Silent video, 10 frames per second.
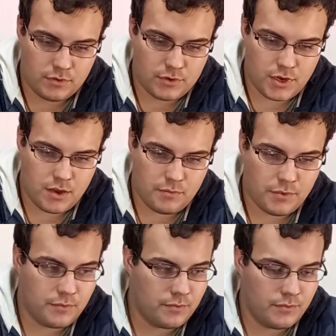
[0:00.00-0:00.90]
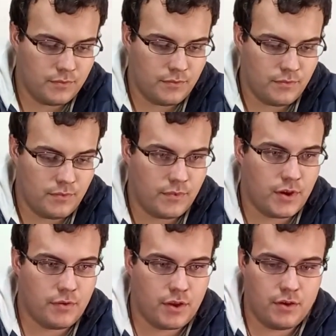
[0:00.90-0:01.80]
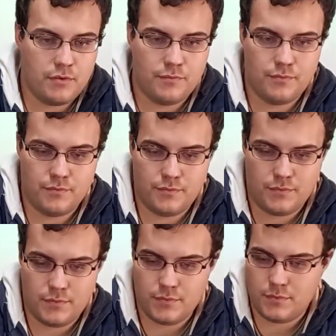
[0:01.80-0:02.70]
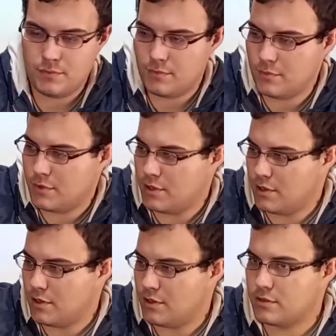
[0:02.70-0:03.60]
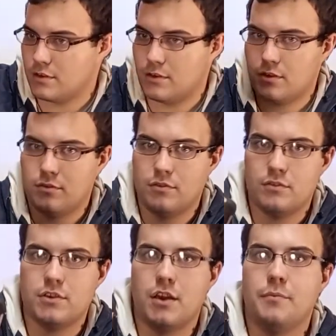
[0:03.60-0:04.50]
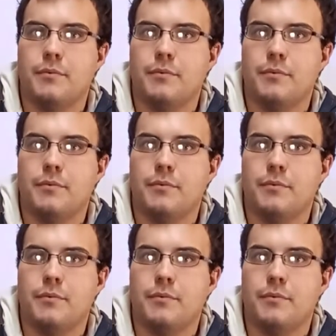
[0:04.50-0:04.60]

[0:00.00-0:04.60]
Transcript: app. There we go. It's got a torch app.